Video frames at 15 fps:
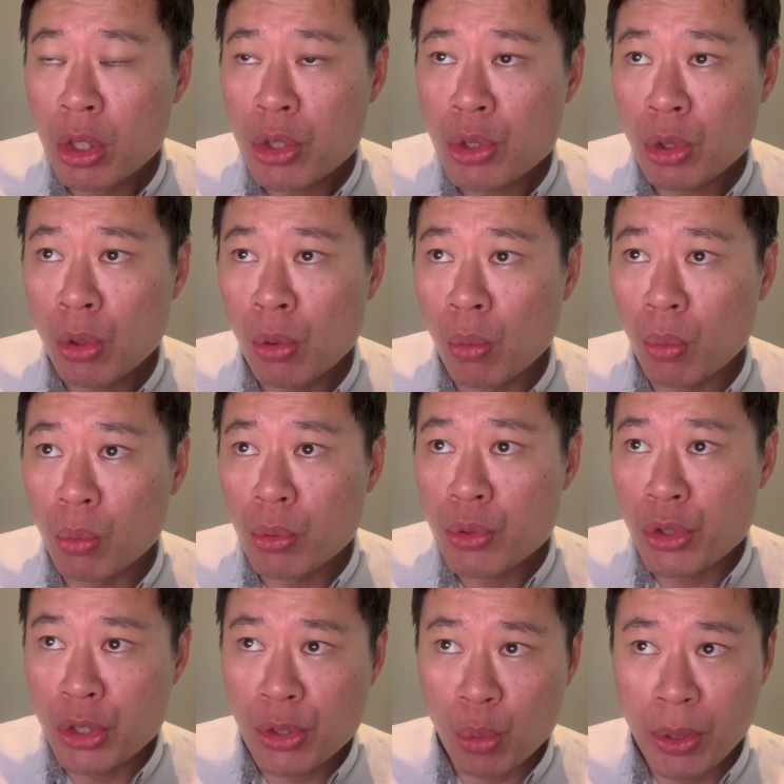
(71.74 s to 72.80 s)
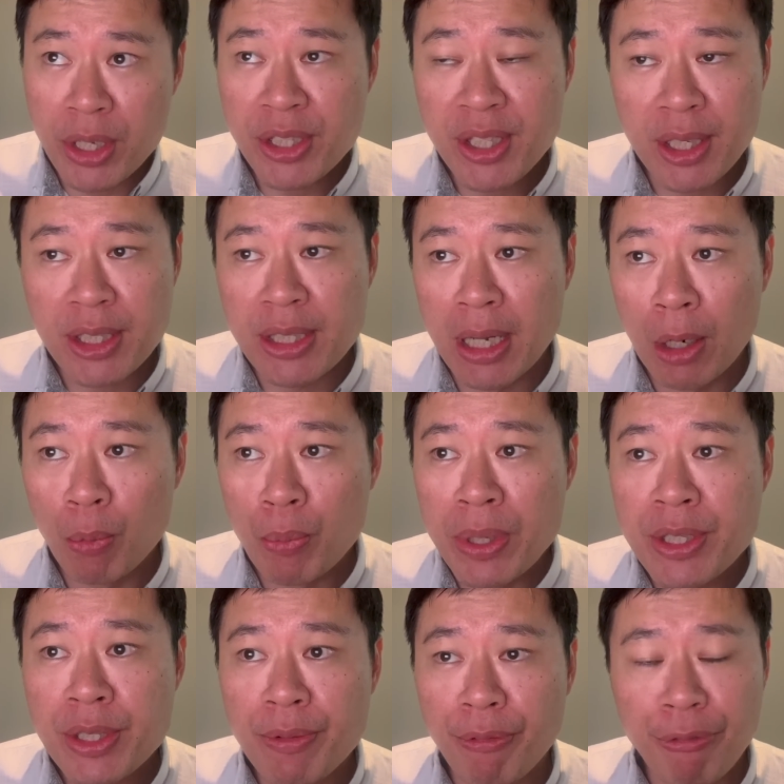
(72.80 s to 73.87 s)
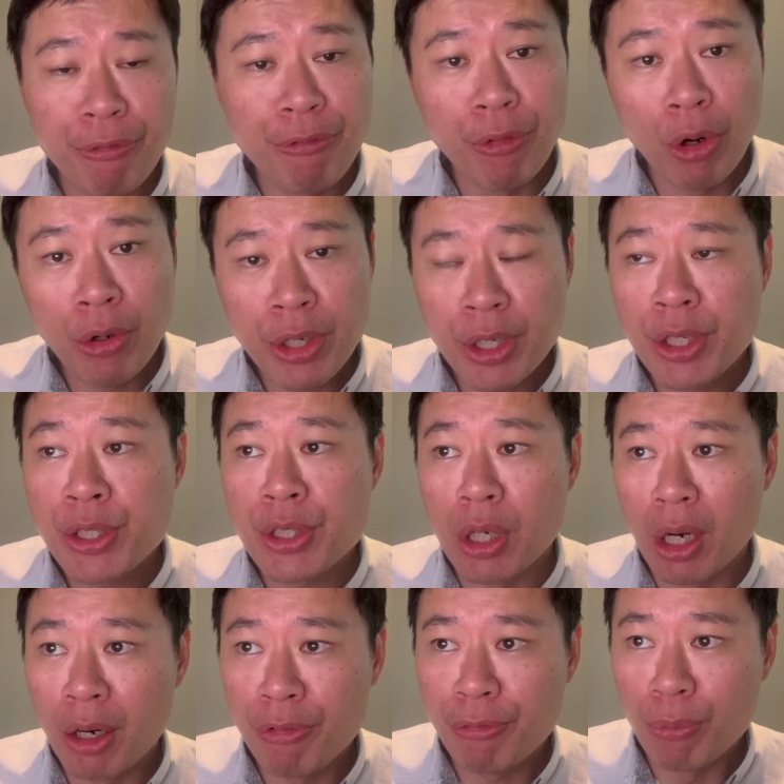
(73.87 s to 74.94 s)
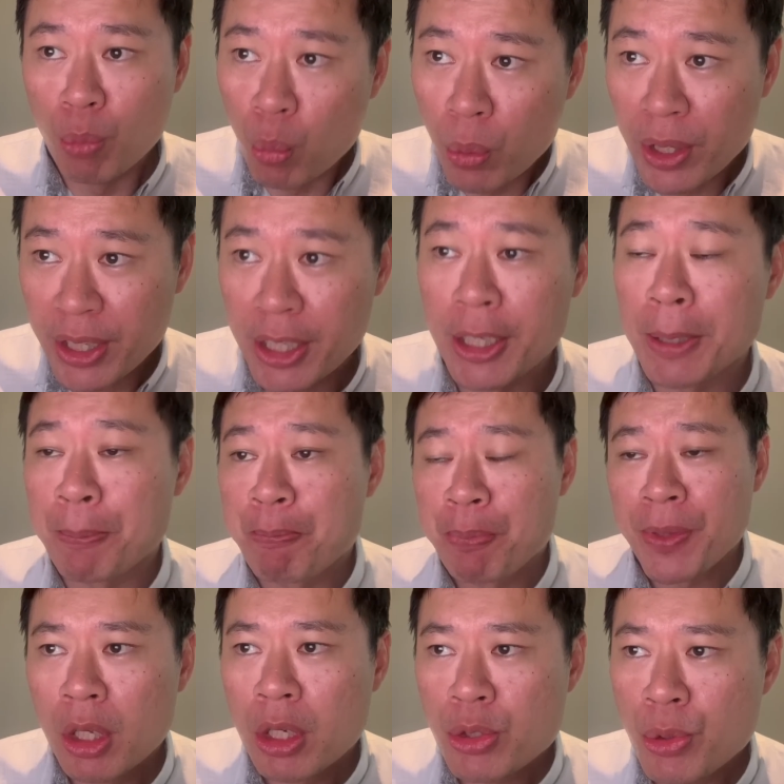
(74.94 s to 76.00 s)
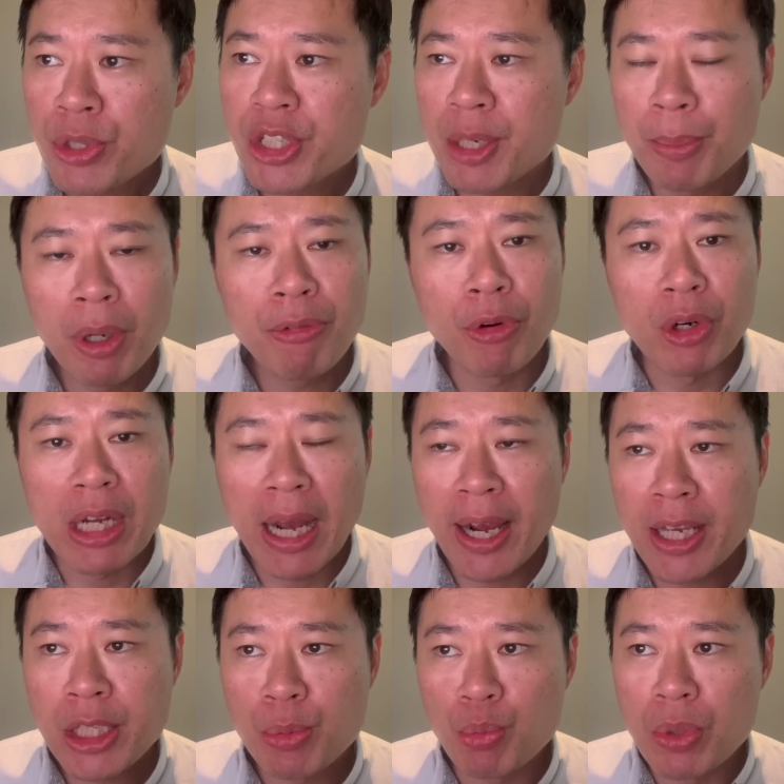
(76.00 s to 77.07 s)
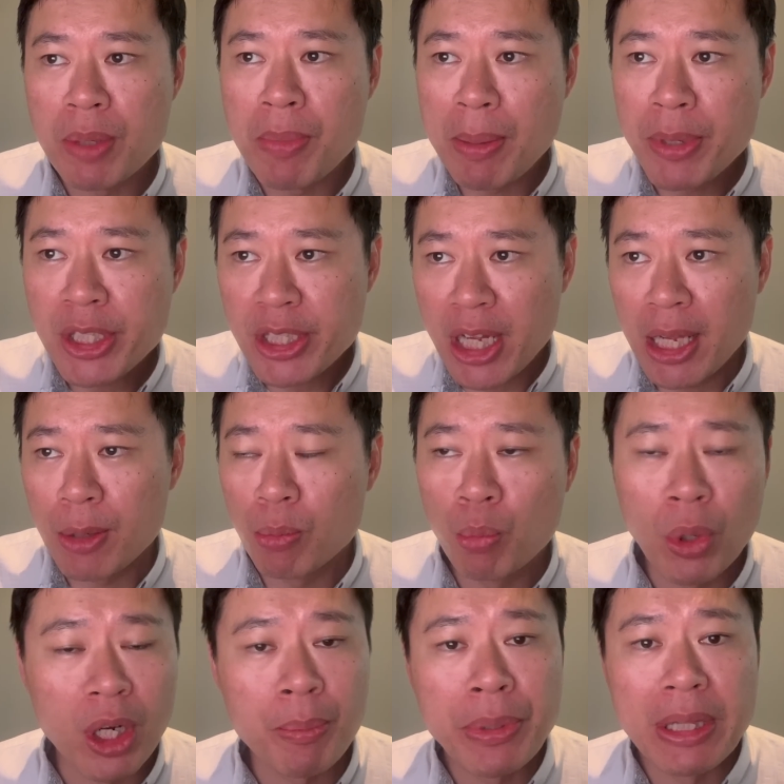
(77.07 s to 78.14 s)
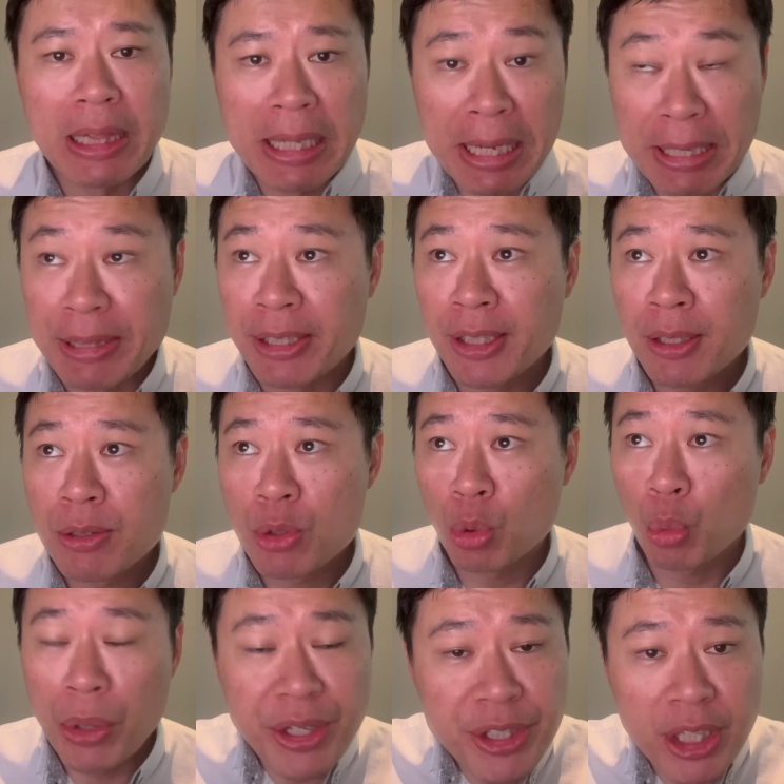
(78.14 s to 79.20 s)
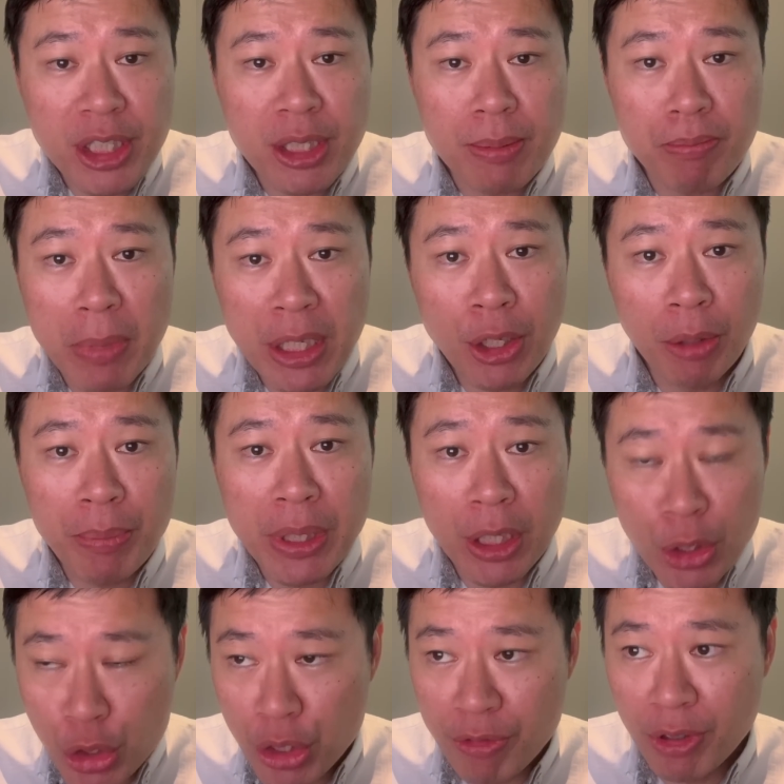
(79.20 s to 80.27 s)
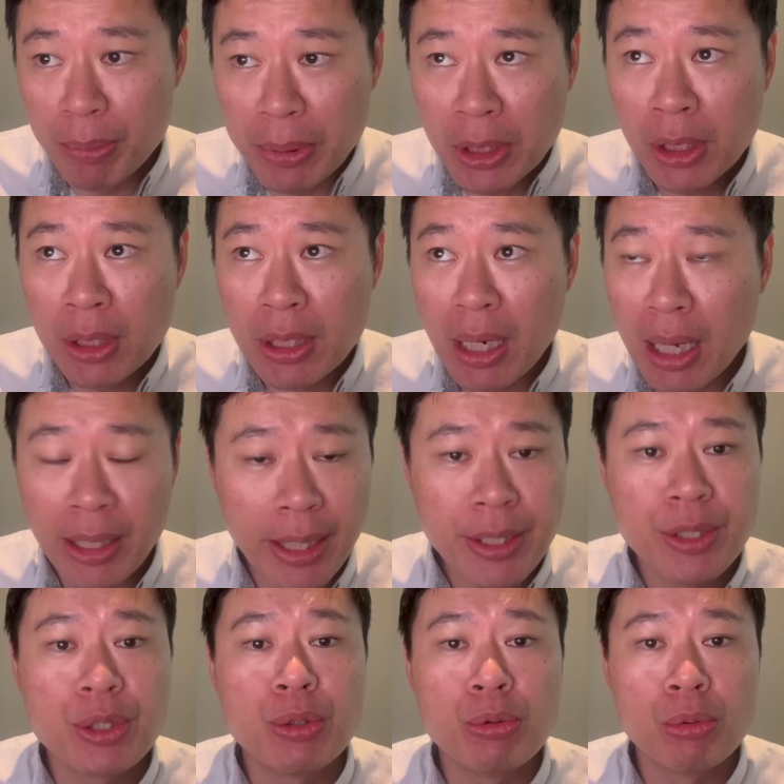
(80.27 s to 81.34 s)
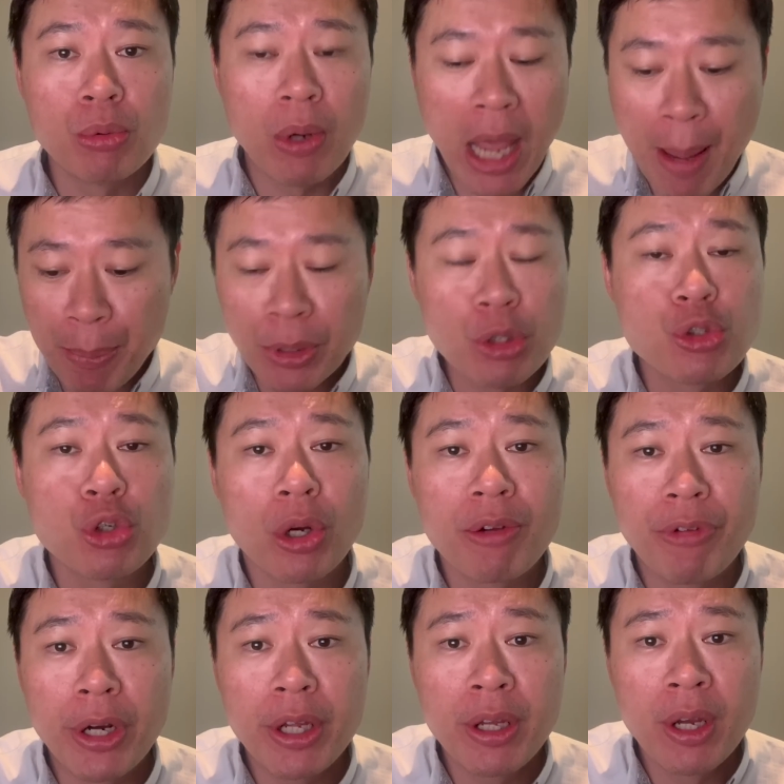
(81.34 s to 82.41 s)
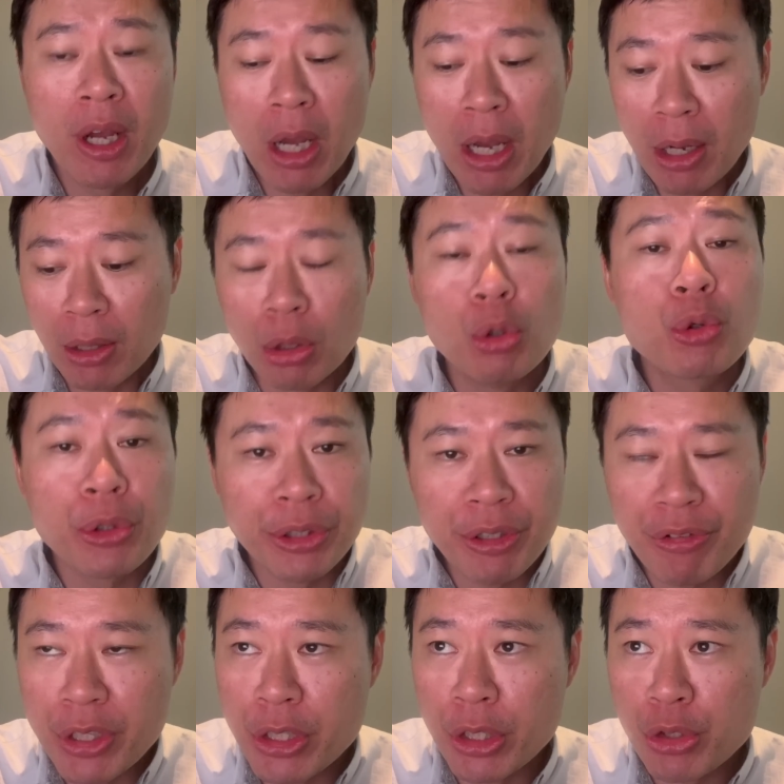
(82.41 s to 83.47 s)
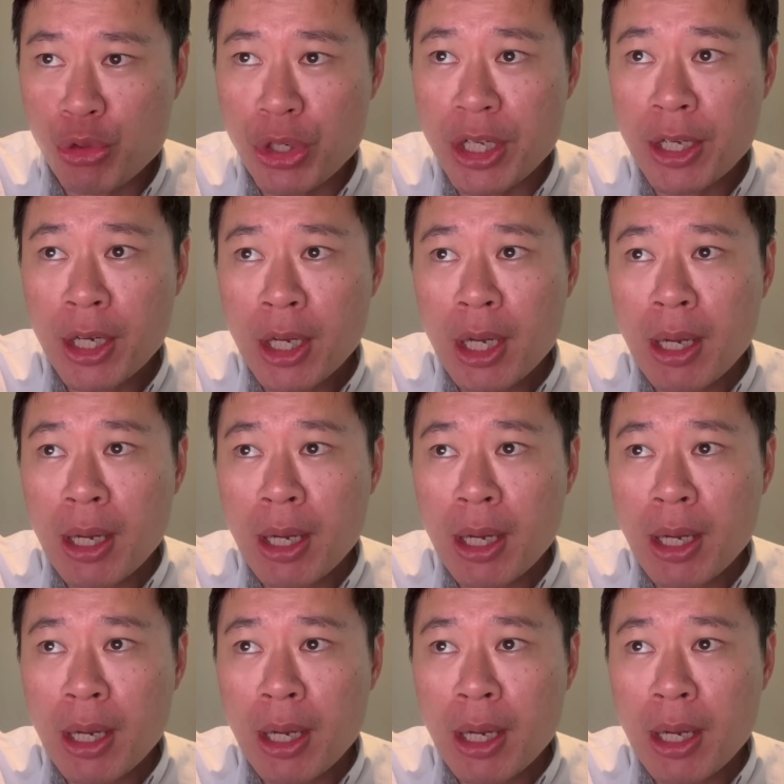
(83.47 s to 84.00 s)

So she's 26 now, means 4 years of working. So in Singapore, for guys, we maybe start work a bit later. So 26 may not be achievable unless you happen to join a very lucrative industry.